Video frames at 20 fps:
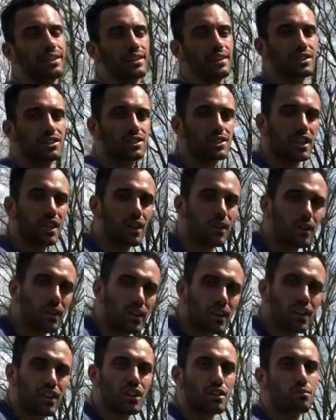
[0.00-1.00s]
So
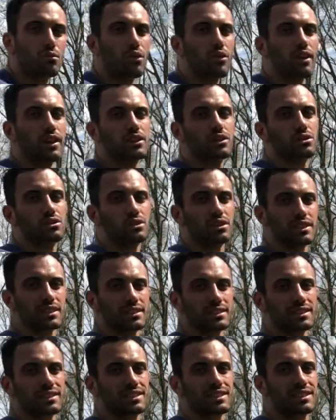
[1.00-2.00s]
the more I do
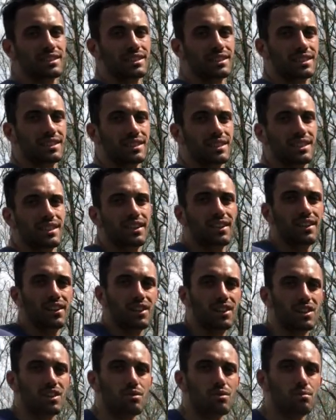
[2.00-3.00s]
this,
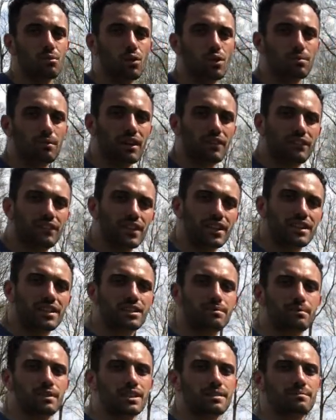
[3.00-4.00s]
the more my feet
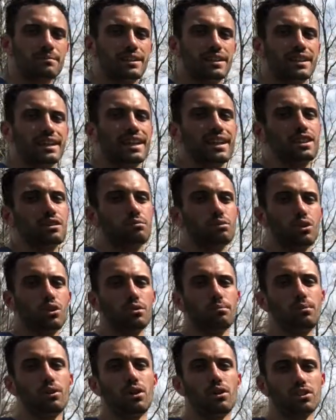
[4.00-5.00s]
come up and the more the
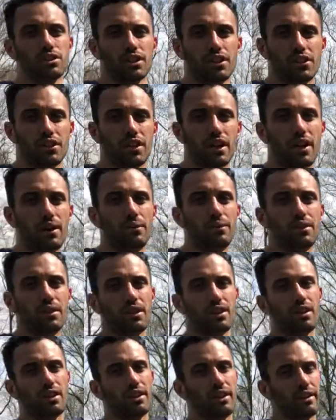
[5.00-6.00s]
ball's gonna go.
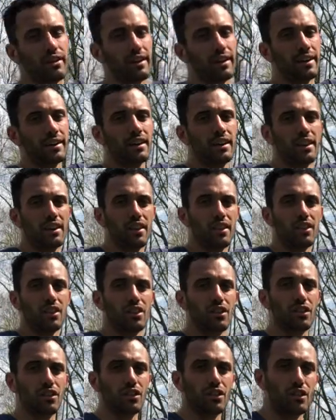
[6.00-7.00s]
All right,
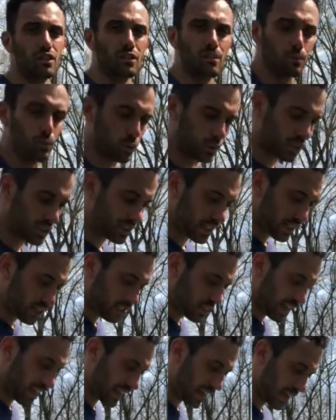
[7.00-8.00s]
the more centered
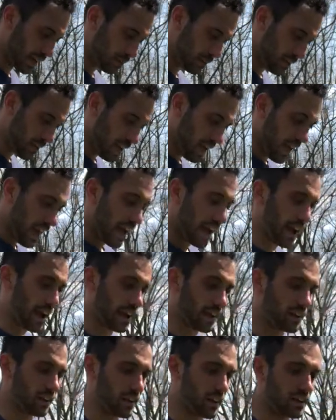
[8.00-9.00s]
I am,
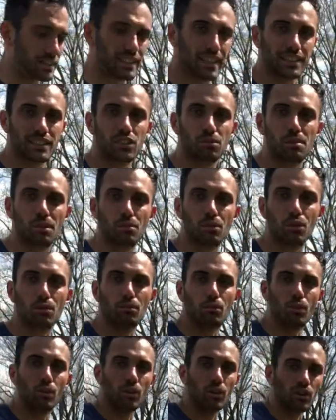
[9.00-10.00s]
and as I tell people, the more